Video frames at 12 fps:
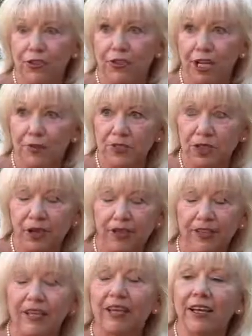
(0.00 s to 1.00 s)
in the
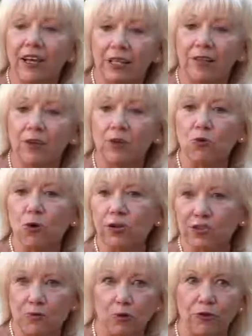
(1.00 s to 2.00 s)
upside. Another
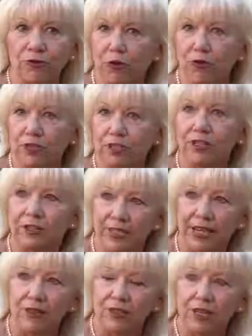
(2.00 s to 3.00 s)
one is more focused on
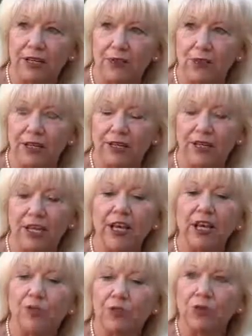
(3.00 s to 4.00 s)
downside risk.
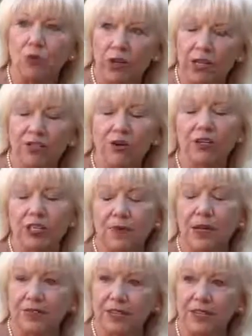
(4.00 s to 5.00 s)
But the one I talked
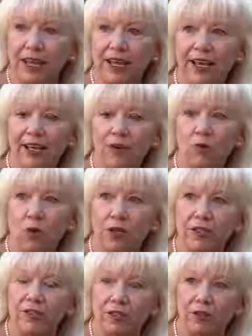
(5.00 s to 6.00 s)
about today
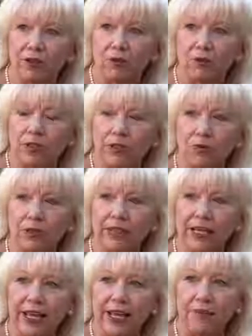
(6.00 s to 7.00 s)
was
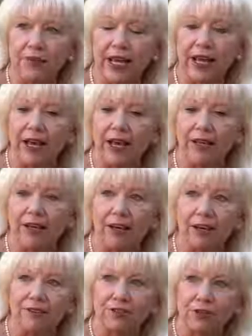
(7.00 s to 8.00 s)
really aimed
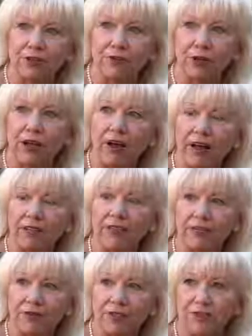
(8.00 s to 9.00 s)
at delivering high
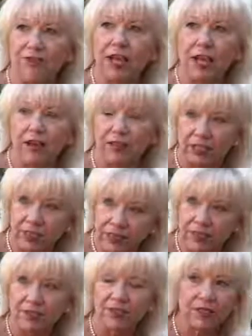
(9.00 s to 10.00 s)
levels of
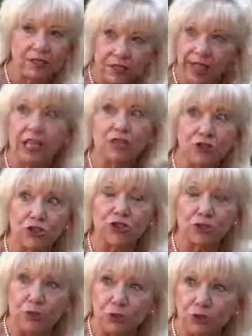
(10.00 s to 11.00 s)
consistent cash
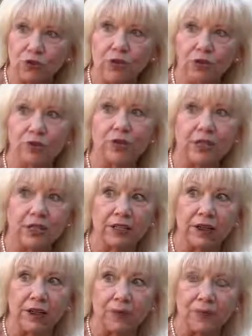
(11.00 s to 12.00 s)
distributions or
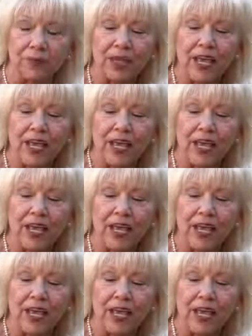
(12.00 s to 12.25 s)
income.